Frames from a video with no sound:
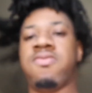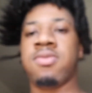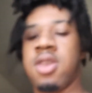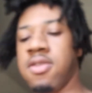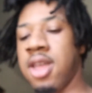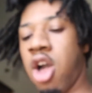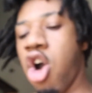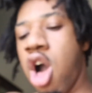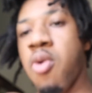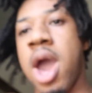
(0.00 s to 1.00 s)
This nigga
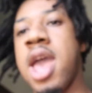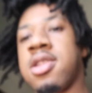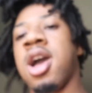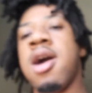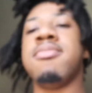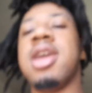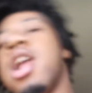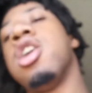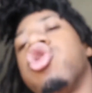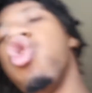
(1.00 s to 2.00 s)
always coming
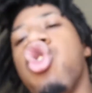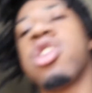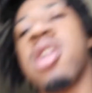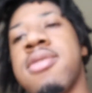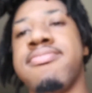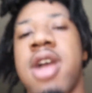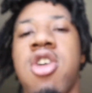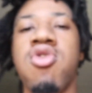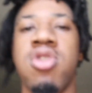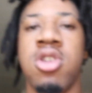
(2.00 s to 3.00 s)
in here doing something,
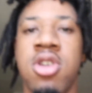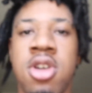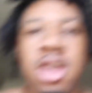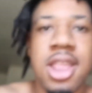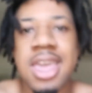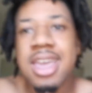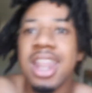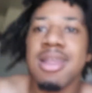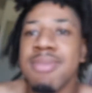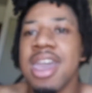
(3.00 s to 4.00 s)
bro. And then he
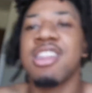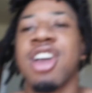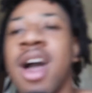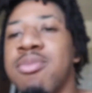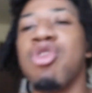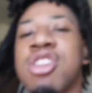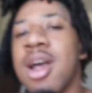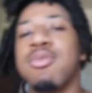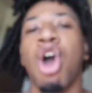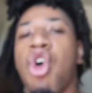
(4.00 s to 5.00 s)
get his mans to come do
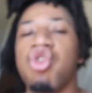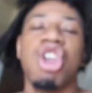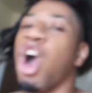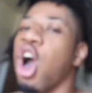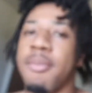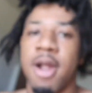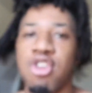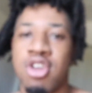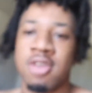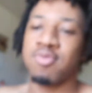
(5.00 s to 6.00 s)
something too. Nah,
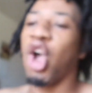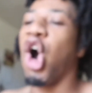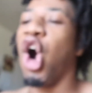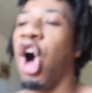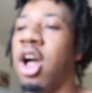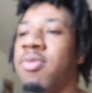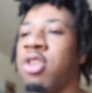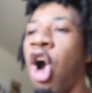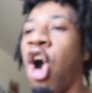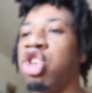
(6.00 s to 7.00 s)
bro. Oh,
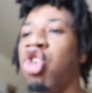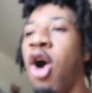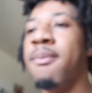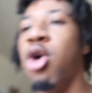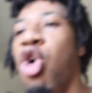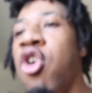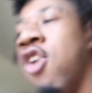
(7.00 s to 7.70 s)
you gonna move?